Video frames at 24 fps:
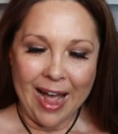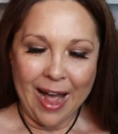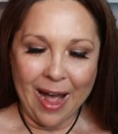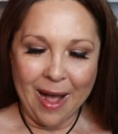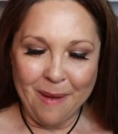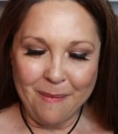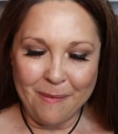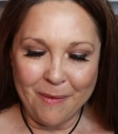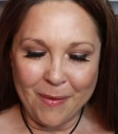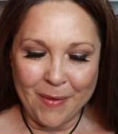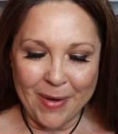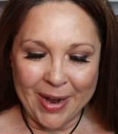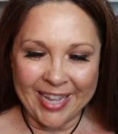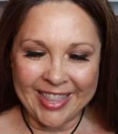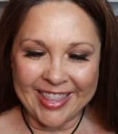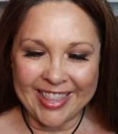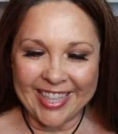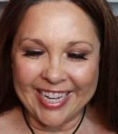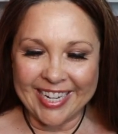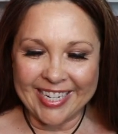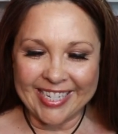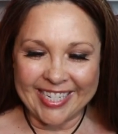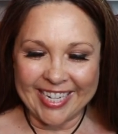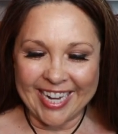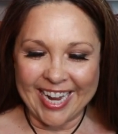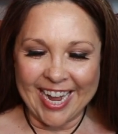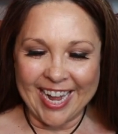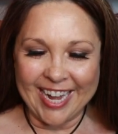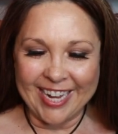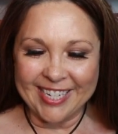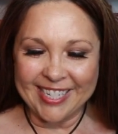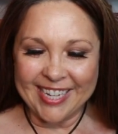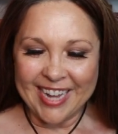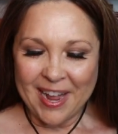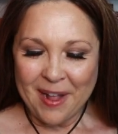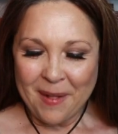what this
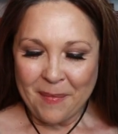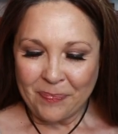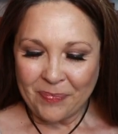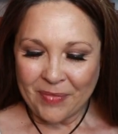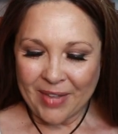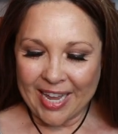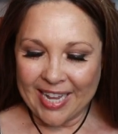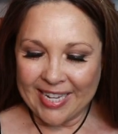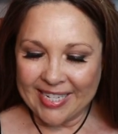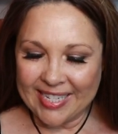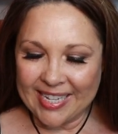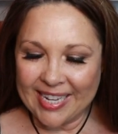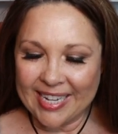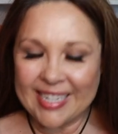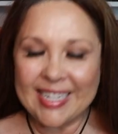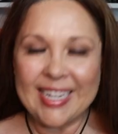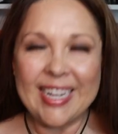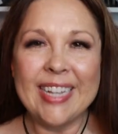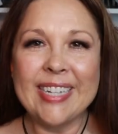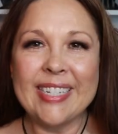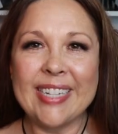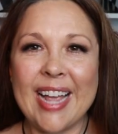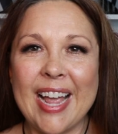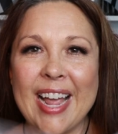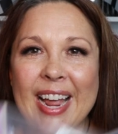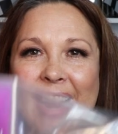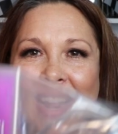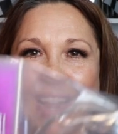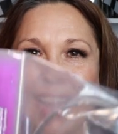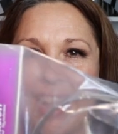is a